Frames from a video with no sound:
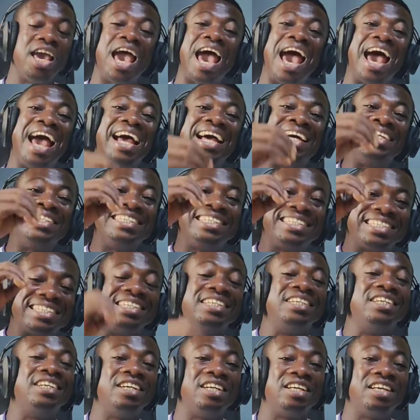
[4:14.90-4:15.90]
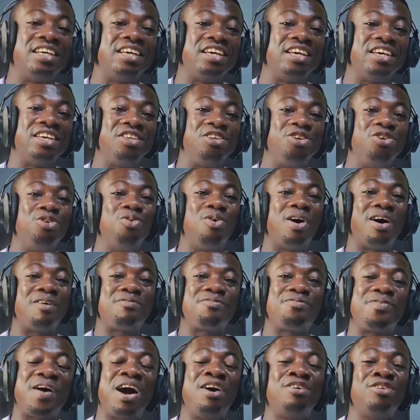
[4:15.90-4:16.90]
and you are
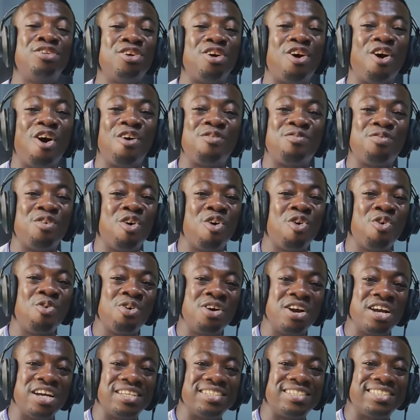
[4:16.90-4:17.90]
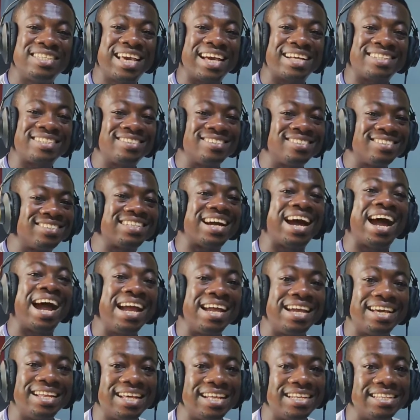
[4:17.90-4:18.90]
found of always getting
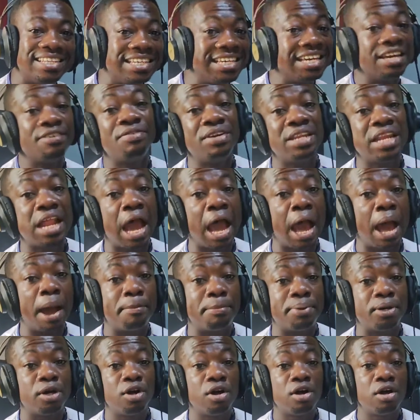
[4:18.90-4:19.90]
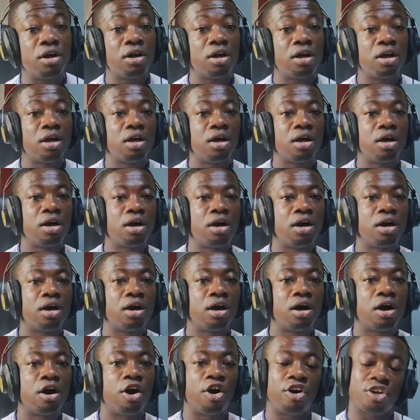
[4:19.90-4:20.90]
tired and giving up
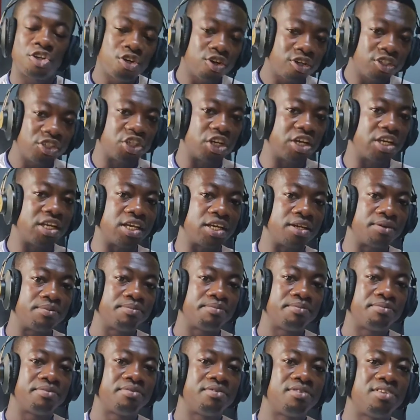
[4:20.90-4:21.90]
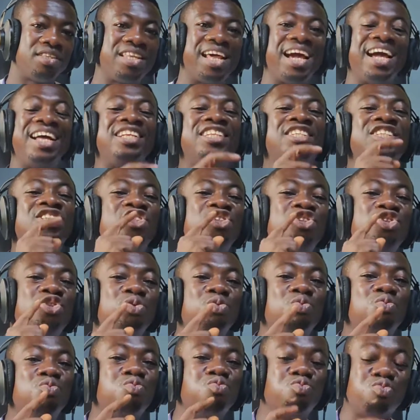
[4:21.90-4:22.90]
on your journey, then
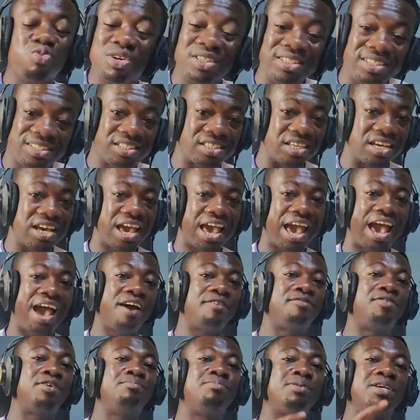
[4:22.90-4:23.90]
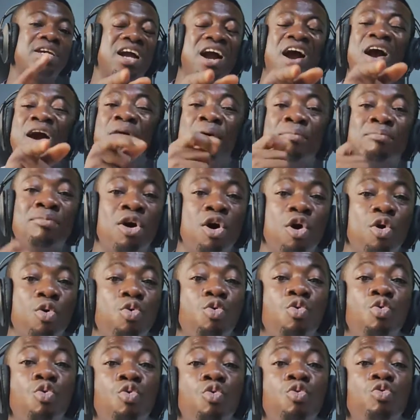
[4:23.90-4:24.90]
you won't ever become
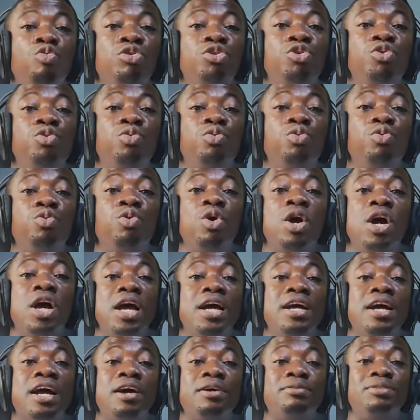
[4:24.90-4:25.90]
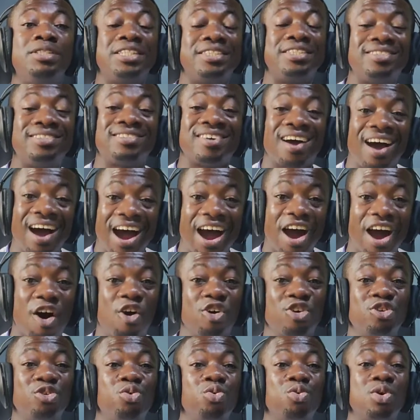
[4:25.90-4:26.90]
who you desire
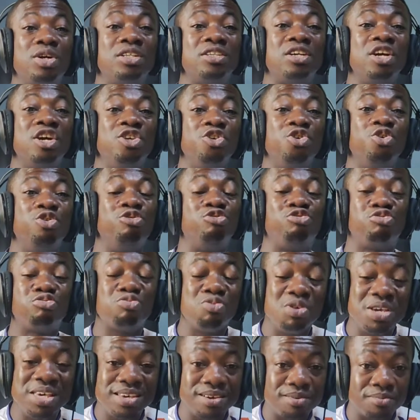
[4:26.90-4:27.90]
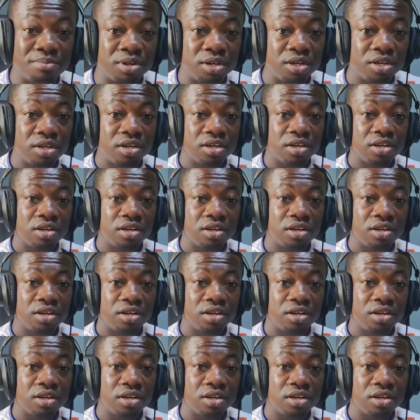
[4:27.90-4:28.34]
or you dream